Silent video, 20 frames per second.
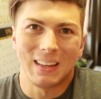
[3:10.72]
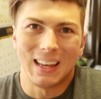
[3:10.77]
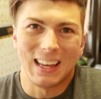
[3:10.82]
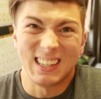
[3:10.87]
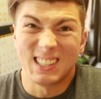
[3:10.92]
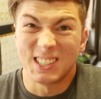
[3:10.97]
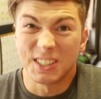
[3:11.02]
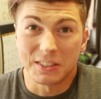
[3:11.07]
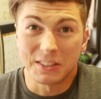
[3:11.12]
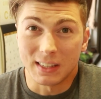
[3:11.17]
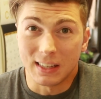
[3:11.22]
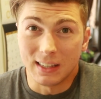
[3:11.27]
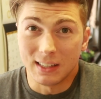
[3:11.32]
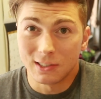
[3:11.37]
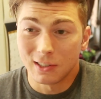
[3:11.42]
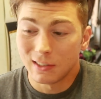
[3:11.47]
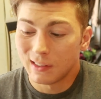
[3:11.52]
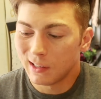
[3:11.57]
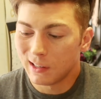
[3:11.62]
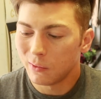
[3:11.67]
it's just
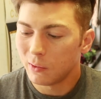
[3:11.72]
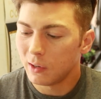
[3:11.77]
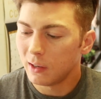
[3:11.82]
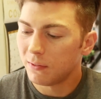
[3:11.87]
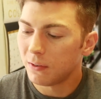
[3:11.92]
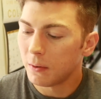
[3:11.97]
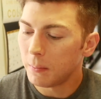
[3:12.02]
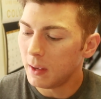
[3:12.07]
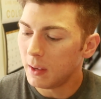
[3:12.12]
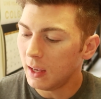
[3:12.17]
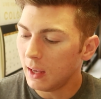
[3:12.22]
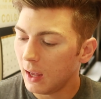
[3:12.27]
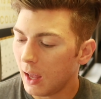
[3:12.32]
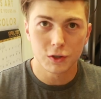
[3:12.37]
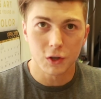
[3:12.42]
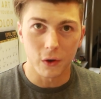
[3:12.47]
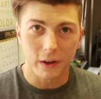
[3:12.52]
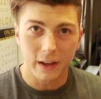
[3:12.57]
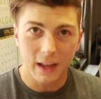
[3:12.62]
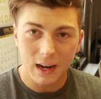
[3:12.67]
easier that way for me.
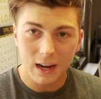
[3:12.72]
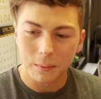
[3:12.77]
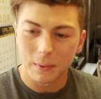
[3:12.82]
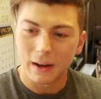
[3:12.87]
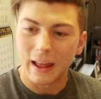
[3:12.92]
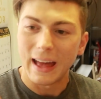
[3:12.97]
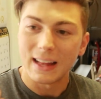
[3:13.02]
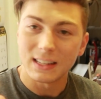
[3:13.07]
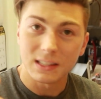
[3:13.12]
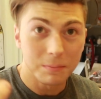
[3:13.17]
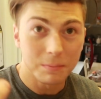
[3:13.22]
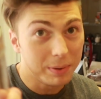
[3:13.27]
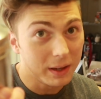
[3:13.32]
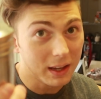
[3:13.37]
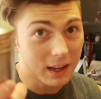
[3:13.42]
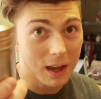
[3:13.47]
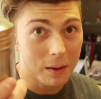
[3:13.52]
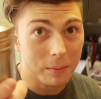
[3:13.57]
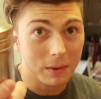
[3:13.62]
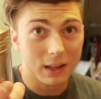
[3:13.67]
So again, I'm gonna add some
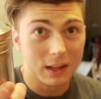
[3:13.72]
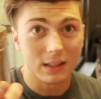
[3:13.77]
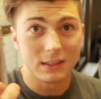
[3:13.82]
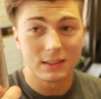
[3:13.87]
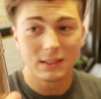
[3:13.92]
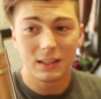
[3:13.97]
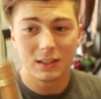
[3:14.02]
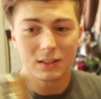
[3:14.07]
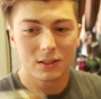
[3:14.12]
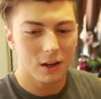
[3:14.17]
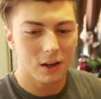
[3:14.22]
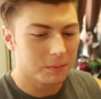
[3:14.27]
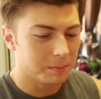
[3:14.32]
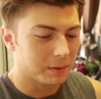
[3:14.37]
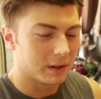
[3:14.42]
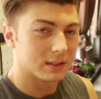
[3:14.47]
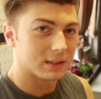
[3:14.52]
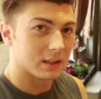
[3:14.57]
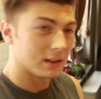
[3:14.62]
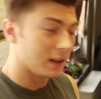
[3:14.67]
pink Himalayan sea salt because I